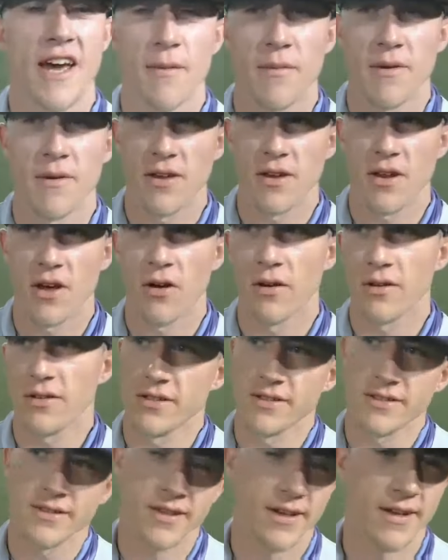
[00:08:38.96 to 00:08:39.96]
at me.
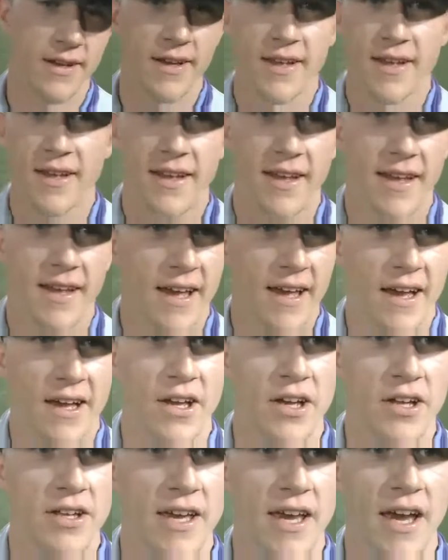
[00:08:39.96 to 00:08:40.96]
Just a
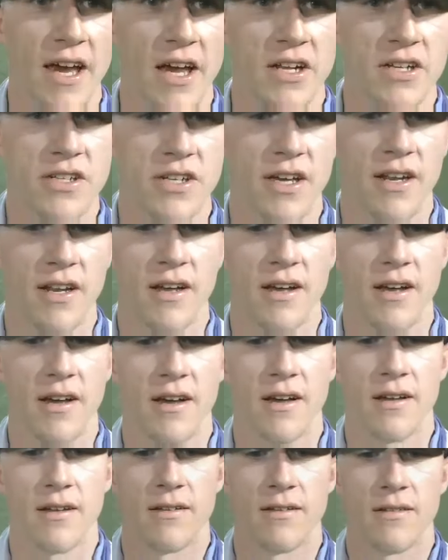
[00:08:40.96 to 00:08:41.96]
good catch and
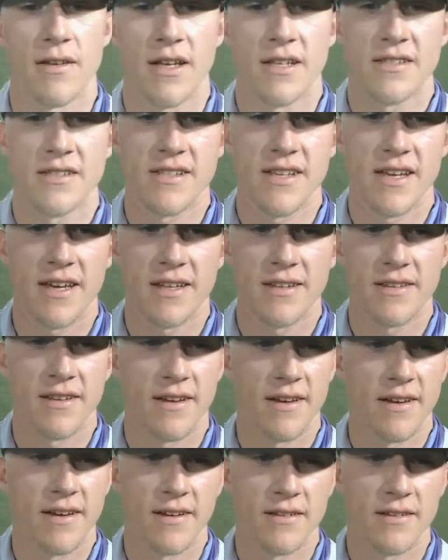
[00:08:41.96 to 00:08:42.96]
instinct
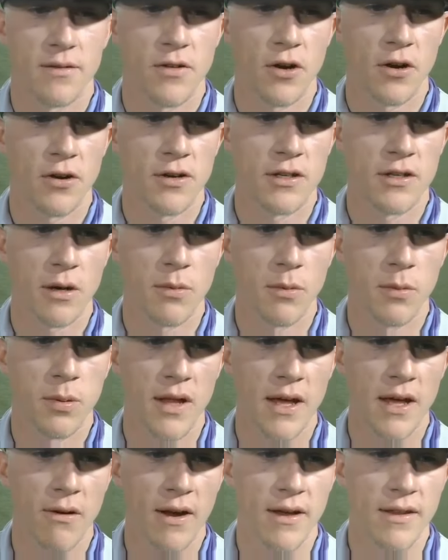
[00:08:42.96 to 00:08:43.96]
to turn the double
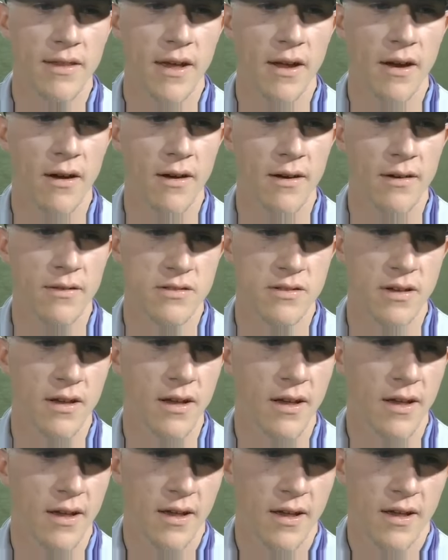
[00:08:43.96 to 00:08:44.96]
play right there, and it was a
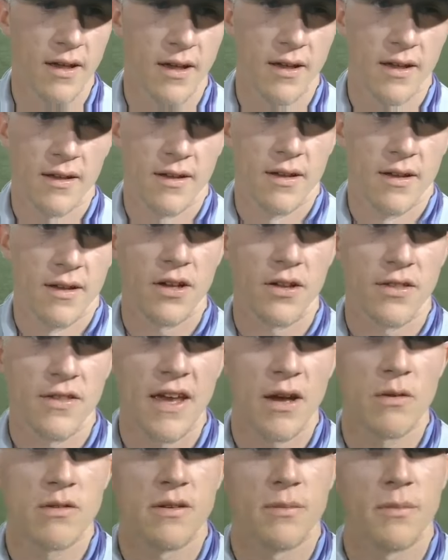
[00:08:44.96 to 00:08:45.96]
good
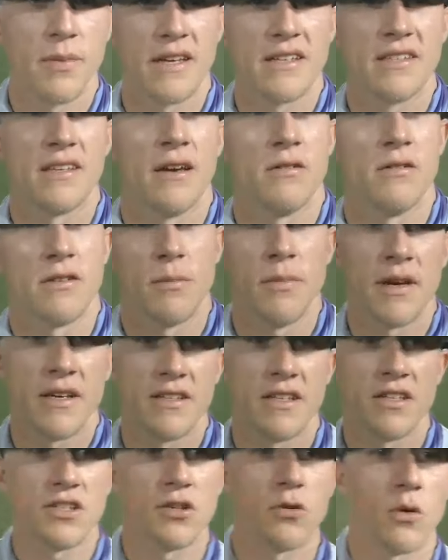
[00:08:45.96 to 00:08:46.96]
thing. It was a big
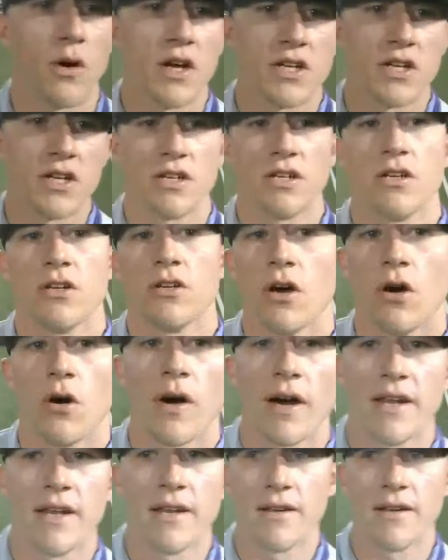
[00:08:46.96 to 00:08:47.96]
situation.
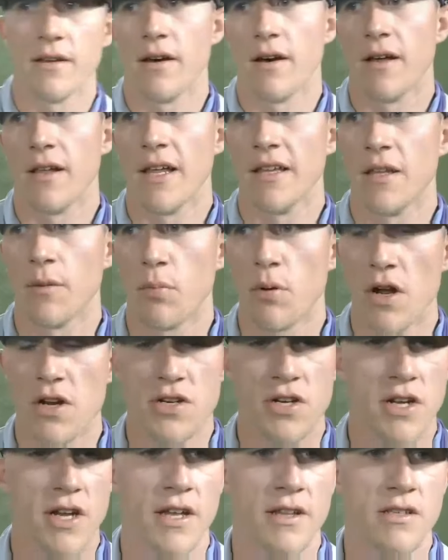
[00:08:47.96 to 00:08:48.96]
I didn't let the
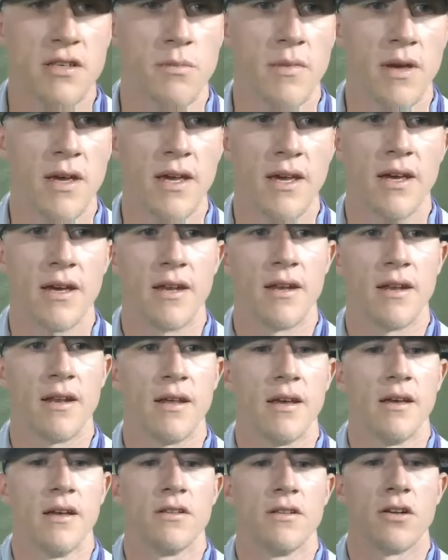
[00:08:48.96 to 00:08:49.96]
pressure get to me and
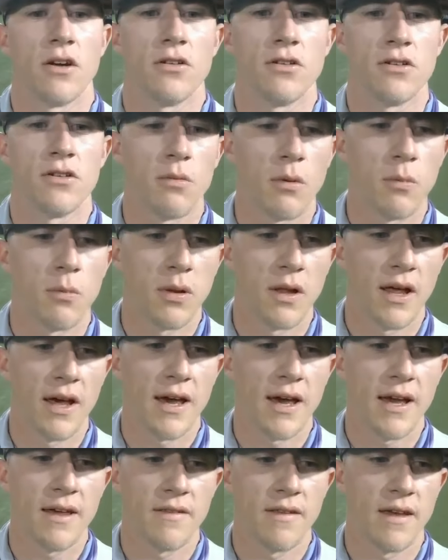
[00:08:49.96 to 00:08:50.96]
turn a double
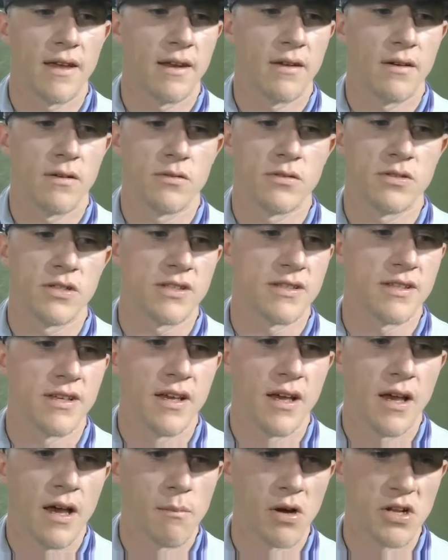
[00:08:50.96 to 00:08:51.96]
play, and then it was just
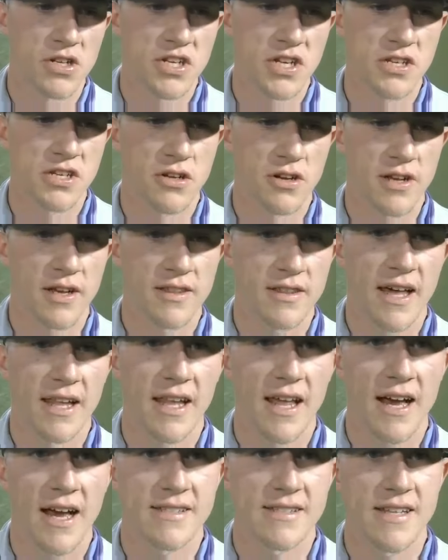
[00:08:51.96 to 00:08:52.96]
much easier to get that
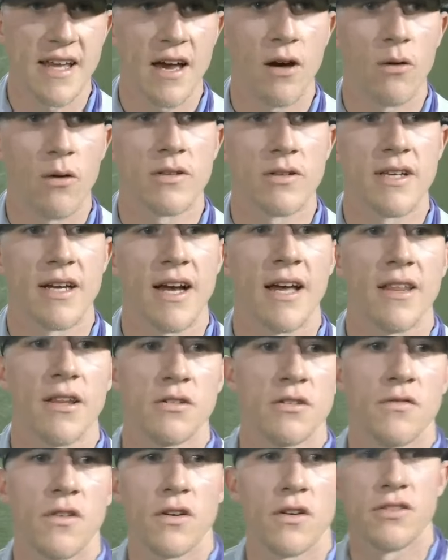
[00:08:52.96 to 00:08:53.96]
last out once I got
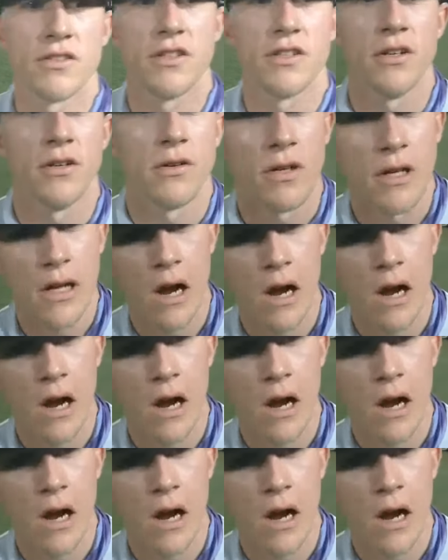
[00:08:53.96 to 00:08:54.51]
those first two.